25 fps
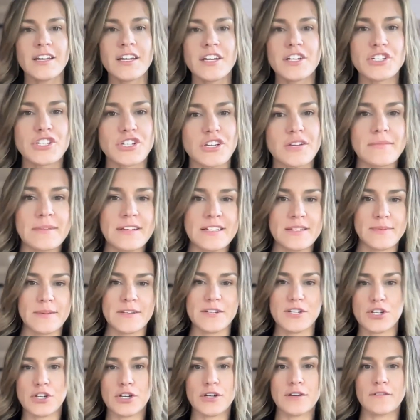she must be
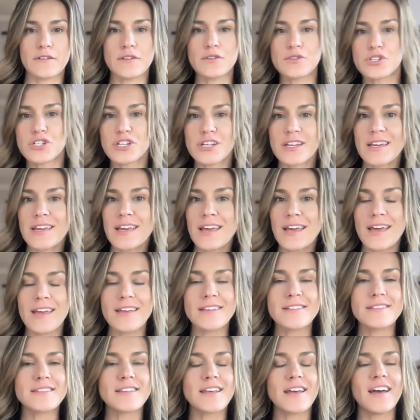sure of who she
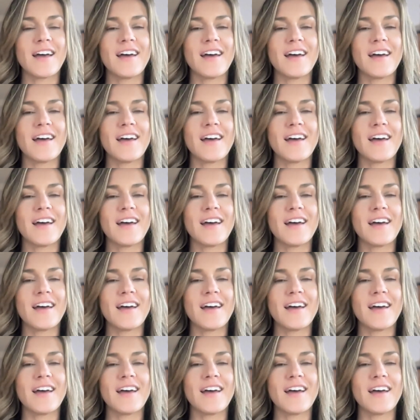is.